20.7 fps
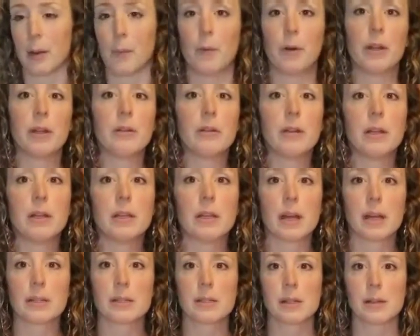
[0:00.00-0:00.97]
What do you need
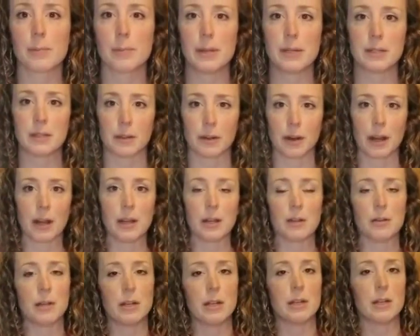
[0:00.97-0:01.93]
next on a pizza, right? You
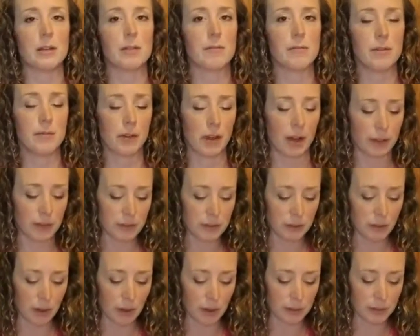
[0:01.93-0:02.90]
need, you've got the
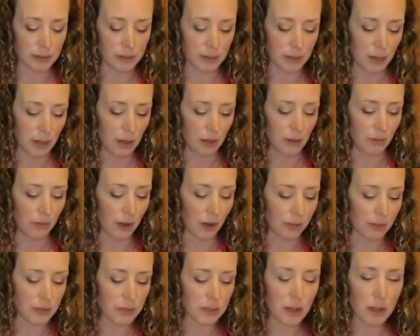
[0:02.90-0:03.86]
sauce, you've
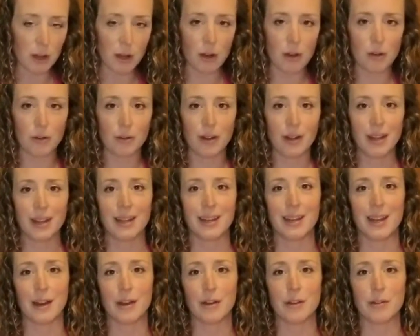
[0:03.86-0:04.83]
got the dough,
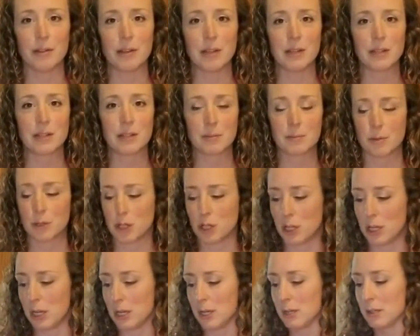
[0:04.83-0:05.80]
now you need some
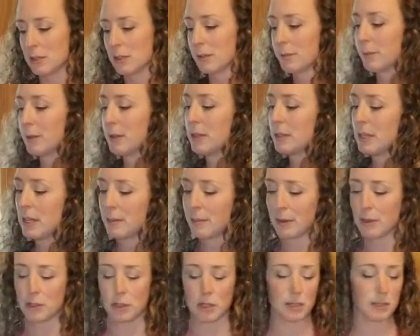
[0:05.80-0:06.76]
cheese. So I'm gonna take my
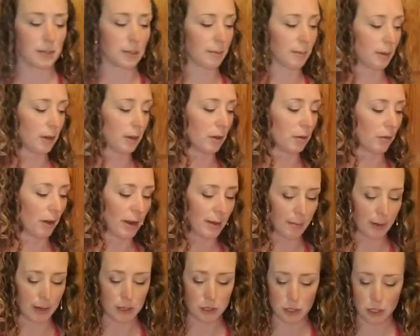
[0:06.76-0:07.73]
cheese and I'm gonna grate
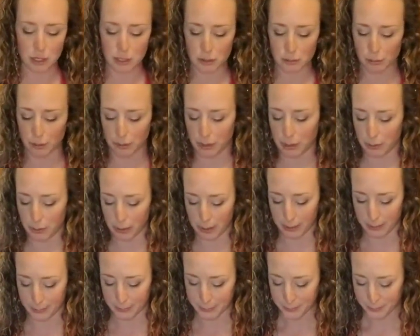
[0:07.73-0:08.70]
my cheese really quick.
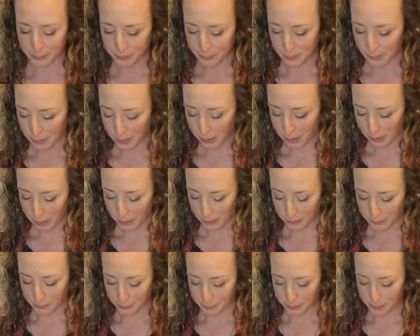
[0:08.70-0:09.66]

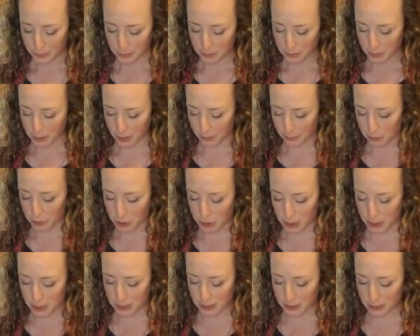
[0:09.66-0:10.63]
So that I have
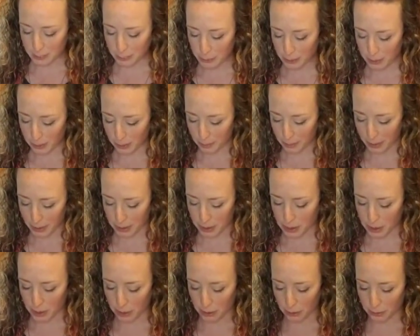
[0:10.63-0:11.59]
cheese to put on my
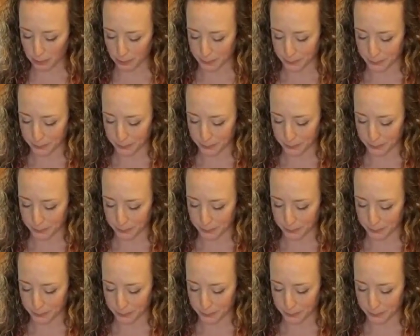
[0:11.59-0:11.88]
dough.